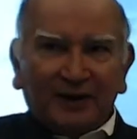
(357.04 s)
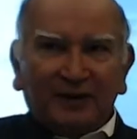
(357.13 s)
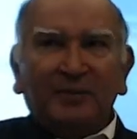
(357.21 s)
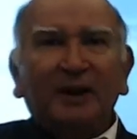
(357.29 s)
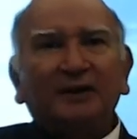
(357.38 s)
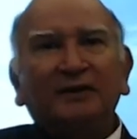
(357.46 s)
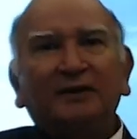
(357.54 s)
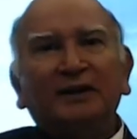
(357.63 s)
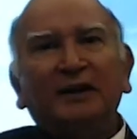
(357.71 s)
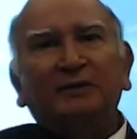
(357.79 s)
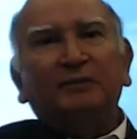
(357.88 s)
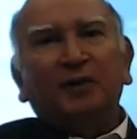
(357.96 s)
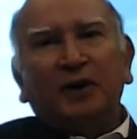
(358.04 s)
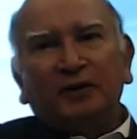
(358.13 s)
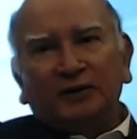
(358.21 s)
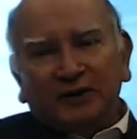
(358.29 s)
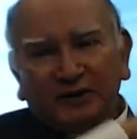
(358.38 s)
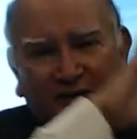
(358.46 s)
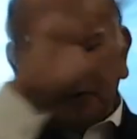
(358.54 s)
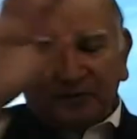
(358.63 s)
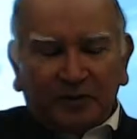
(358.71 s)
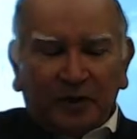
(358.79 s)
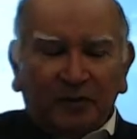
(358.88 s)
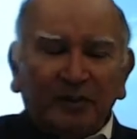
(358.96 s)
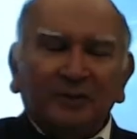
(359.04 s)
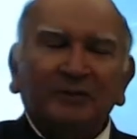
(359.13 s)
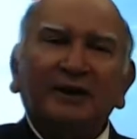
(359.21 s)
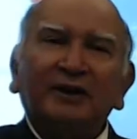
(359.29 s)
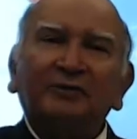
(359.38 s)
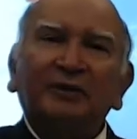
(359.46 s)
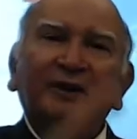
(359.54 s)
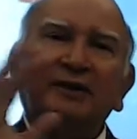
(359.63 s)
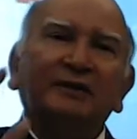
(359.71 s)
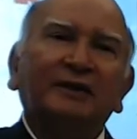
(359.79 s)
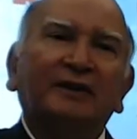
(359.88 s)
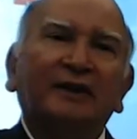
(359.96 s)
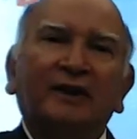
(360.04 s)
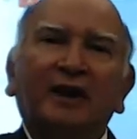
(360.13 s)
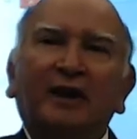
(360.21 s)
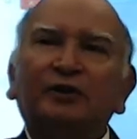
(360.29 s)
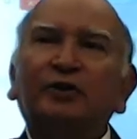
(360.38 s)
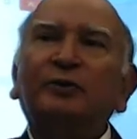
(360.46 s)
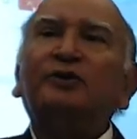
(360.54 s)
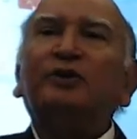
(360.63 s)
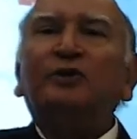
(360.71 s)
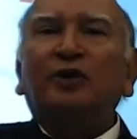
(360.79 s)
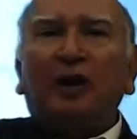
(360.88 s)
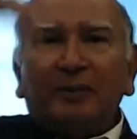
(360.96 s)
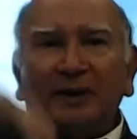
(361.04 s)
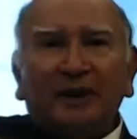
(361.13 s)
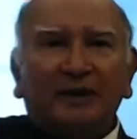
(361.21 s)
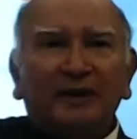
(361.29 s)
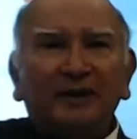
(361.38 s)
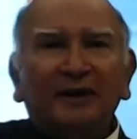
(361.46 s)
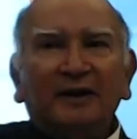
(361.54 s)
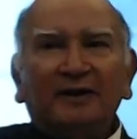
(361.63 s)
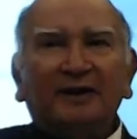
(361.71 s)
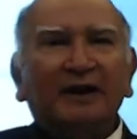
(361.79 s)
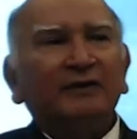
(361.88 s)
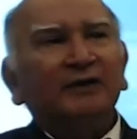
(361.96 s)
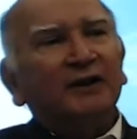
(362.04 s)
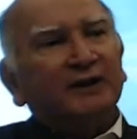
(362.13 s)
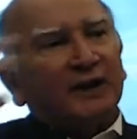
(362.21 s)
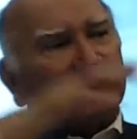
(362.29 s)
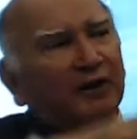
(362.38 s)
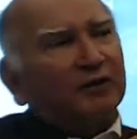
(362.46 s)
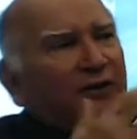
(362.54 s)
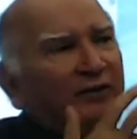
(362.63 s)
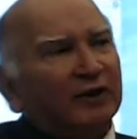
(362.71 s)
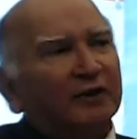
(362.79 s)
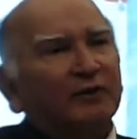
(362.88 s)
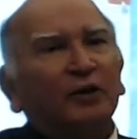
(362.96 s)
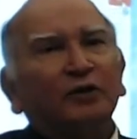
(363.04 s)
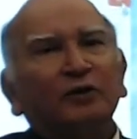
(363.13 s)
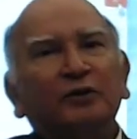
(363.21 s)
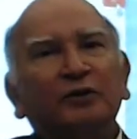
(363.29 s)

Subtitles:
But the problem that has been is that the classroom is so dominant that even the technology all they want to